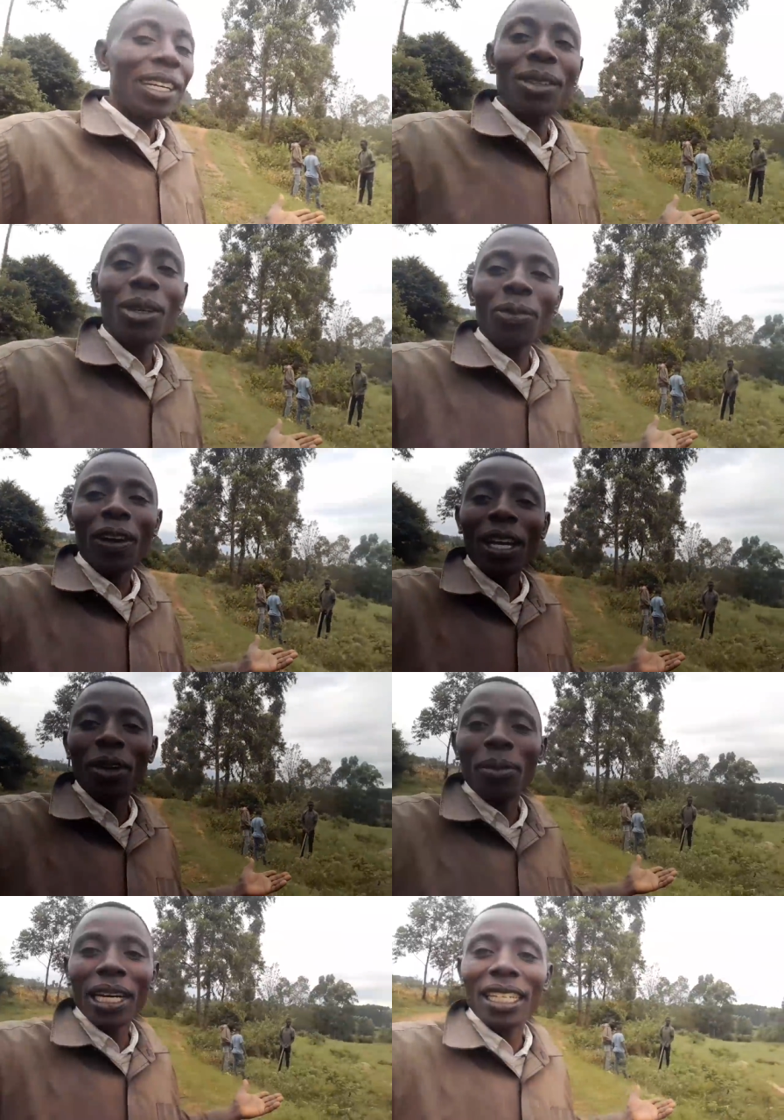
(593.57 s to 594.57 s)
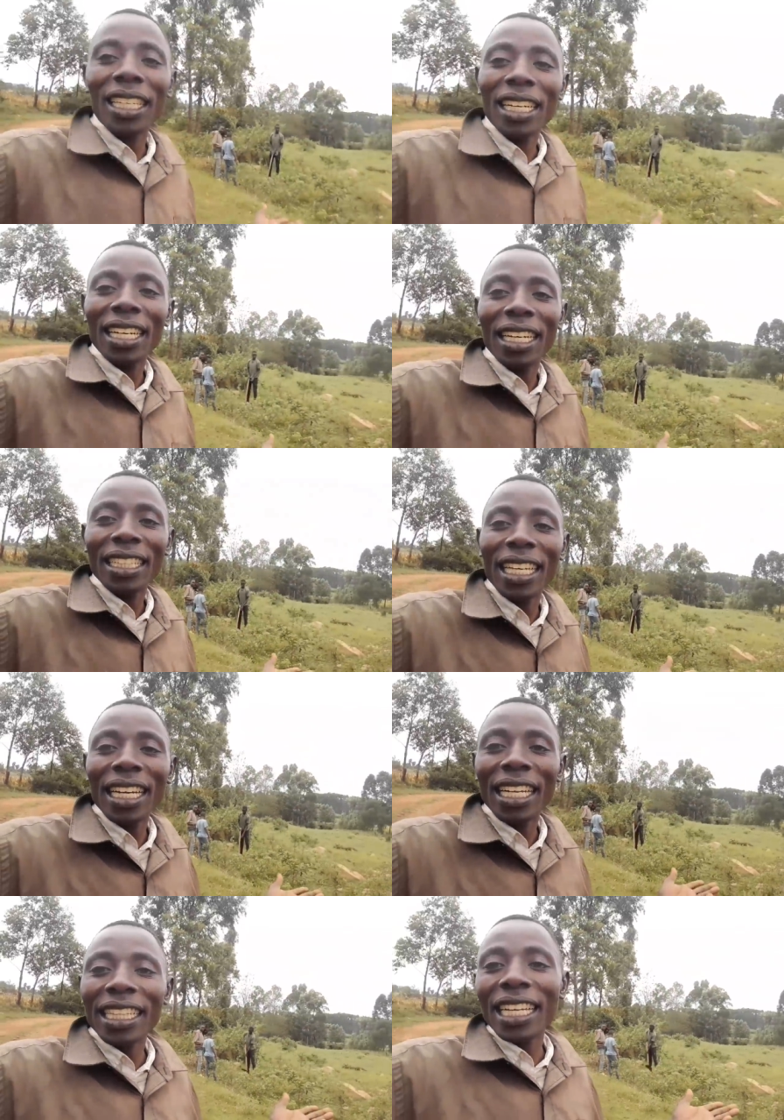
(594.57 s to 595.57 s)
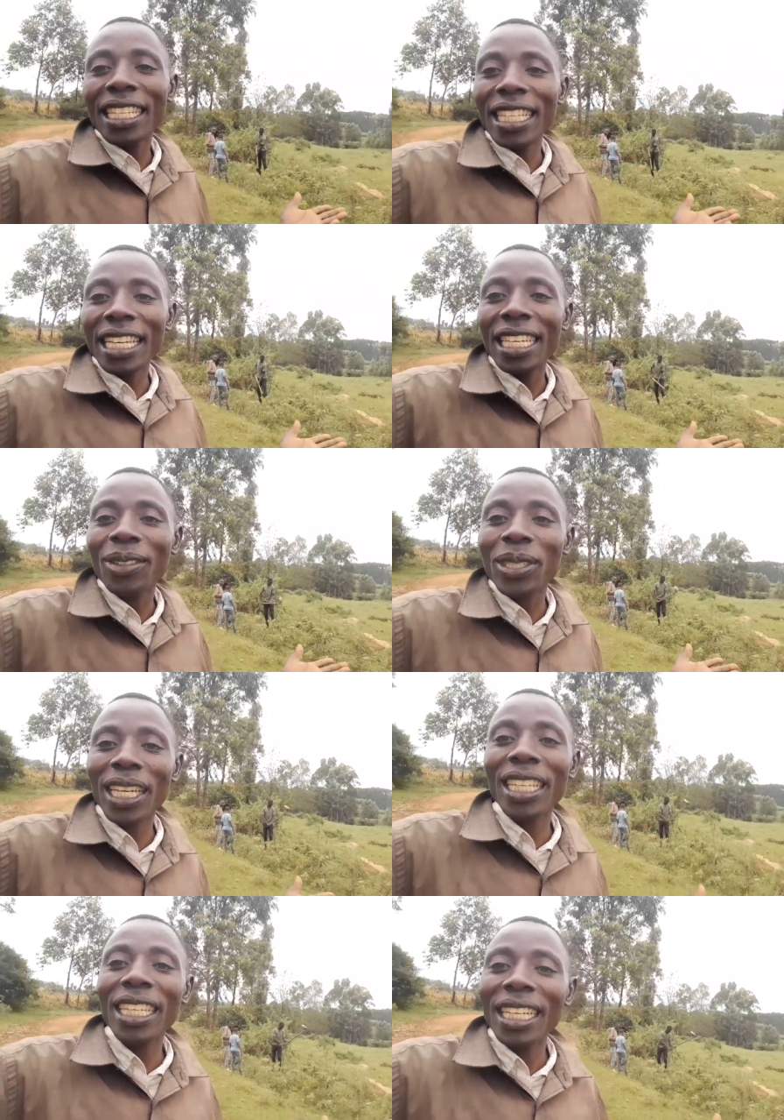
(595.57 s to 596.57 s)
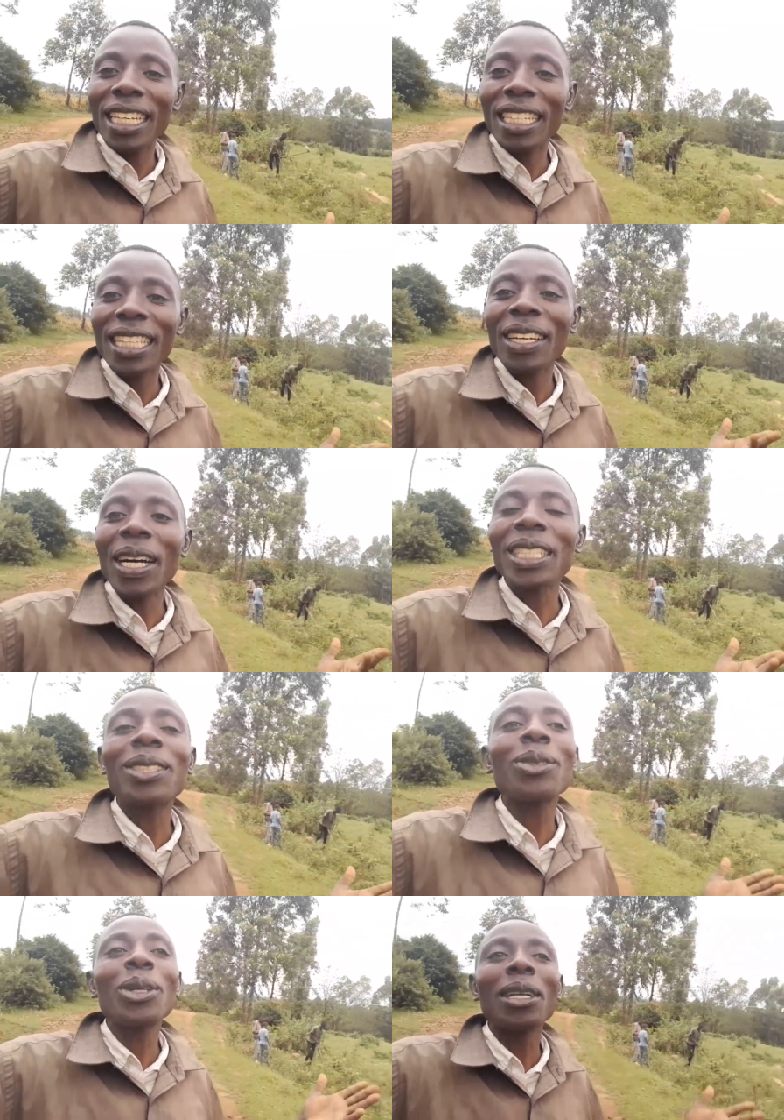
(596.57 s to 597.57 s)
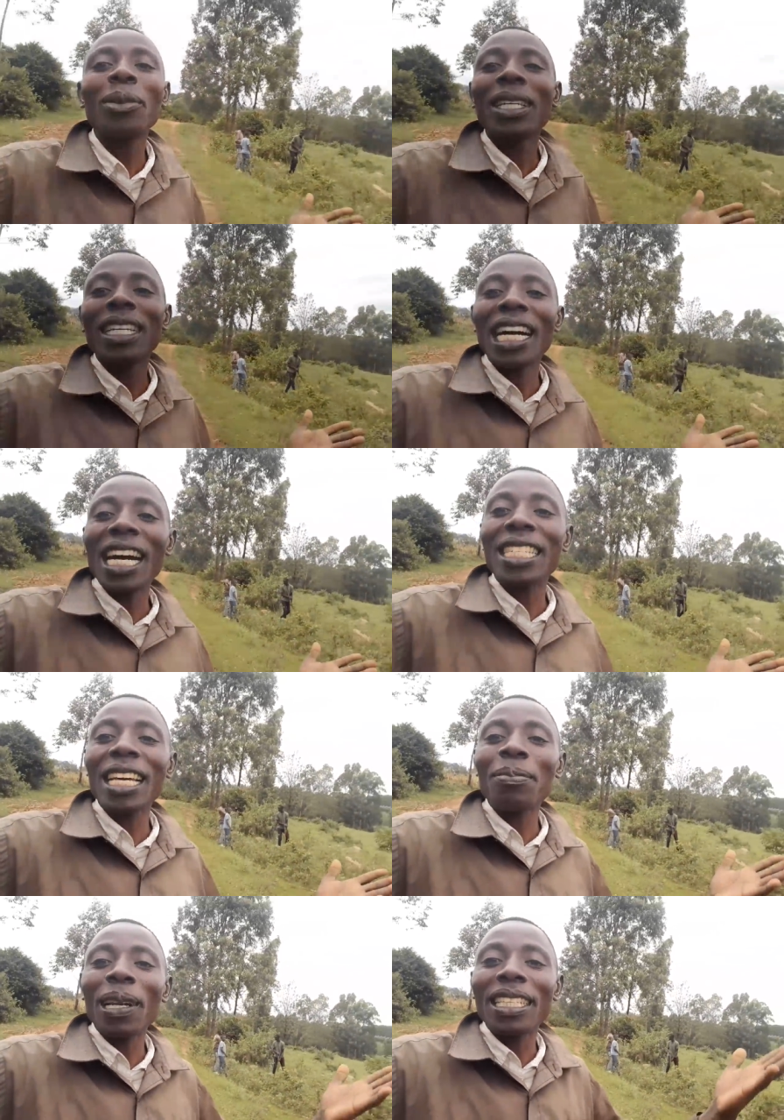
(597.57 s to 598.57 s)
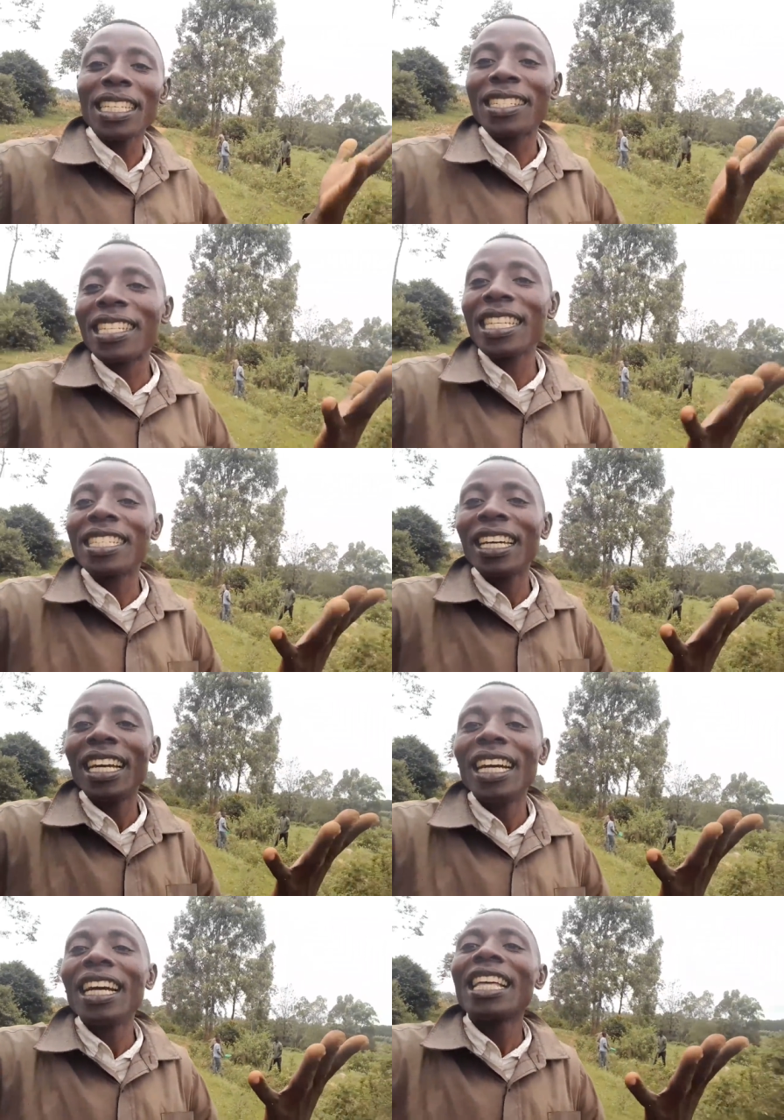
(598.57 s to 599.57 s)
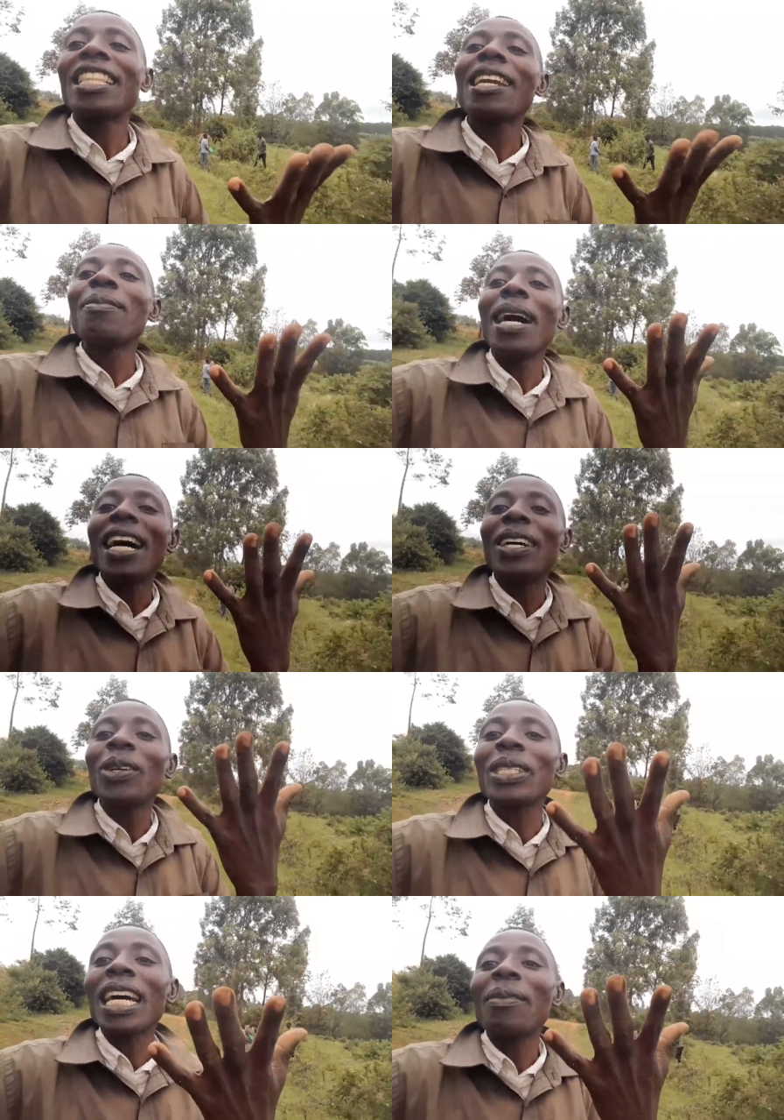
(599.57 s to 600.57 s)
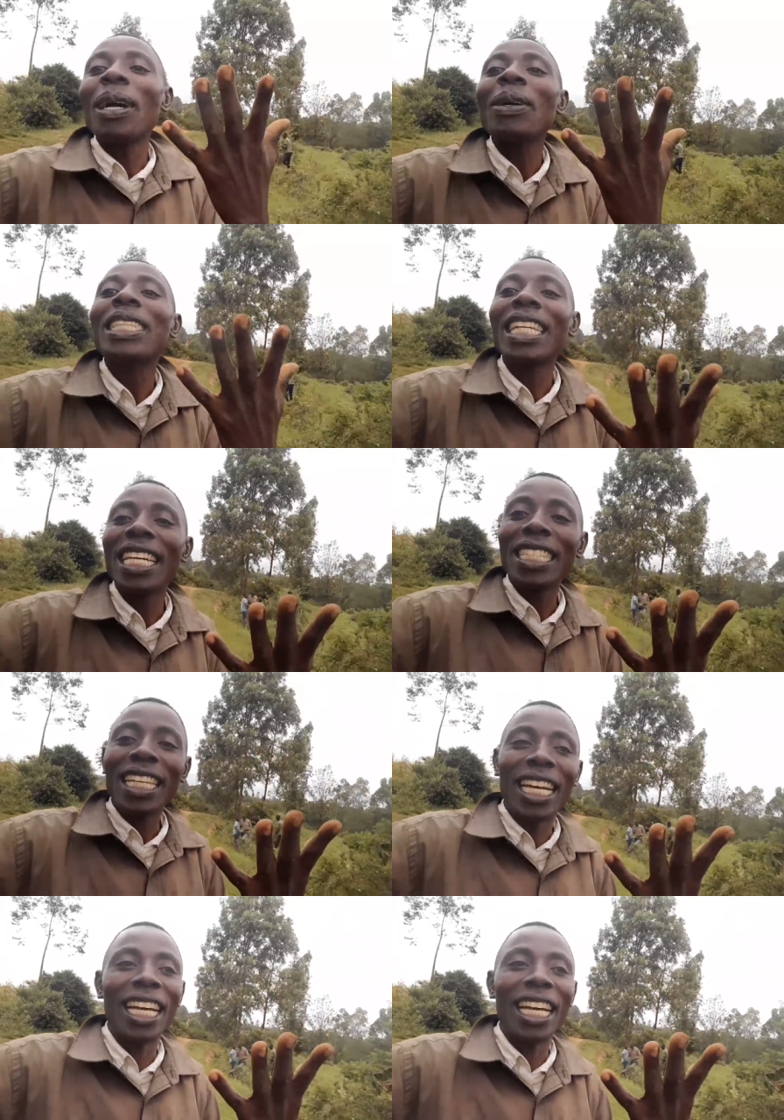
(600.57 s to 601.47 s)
Those friend of mine, they decided, say, they want to join me as I plant these trees. There will be, those are my witness.